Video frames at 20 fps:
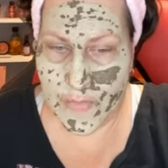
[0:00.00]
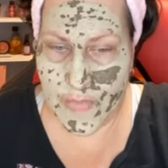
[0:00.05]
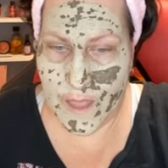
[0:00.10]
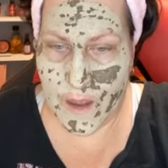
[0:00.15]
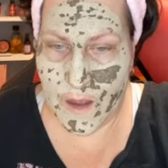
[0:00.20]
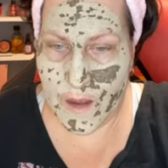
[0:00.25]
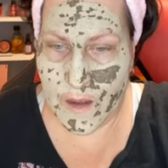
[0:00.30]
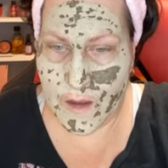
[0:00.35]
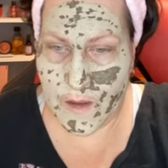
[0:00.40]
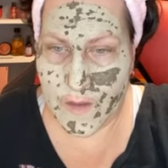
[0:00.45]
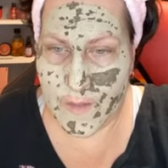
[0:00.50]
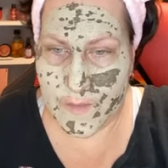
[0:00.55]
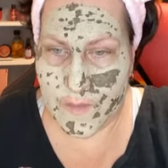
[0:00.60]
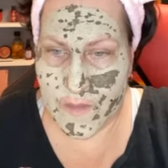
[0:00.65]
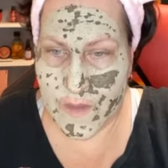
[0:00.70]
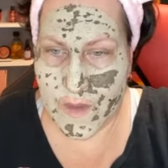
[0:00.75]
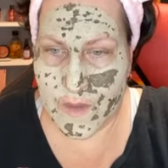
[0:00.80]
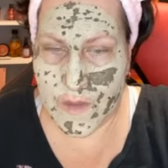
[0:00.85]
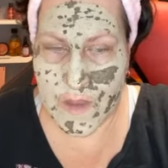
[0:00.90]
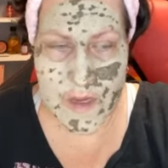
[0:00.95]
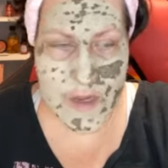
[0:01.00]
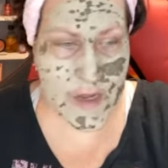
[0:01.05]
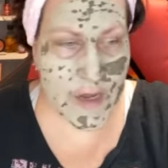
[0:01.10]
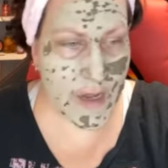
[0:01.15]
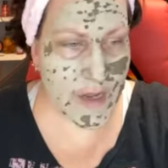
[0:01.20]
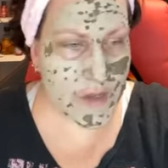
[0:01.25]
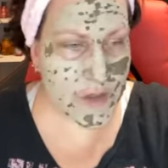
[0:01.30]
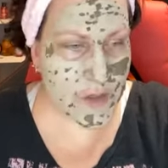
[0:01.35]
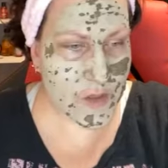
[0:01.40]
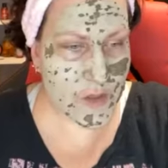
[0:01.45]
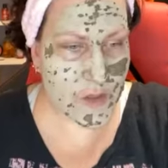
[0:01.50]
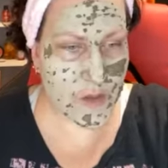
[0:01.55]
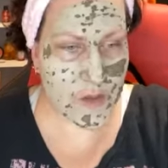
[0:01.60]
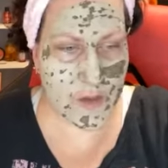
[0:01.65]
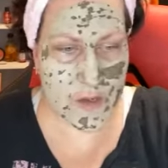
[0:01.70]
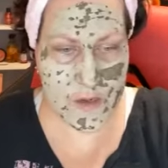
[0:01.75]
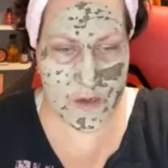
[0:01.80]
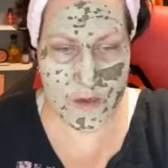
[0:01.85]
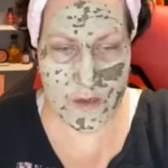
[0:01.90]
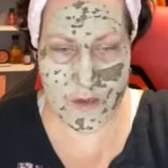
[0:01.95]
The next
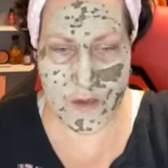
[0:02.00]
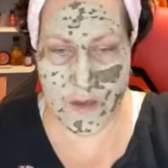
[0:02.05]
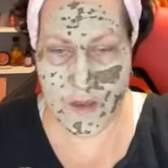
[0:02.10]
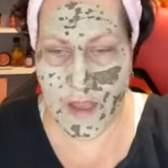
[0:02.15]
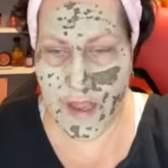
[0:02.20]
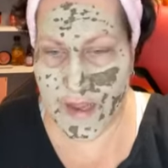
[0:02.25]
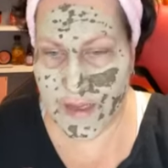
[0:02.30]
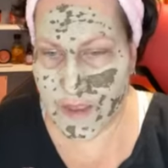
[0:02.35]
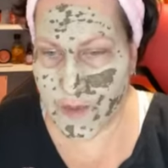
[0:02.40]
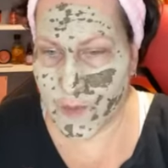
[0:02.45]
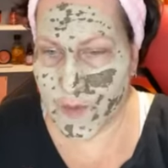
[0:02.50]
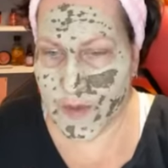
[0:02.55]
and the last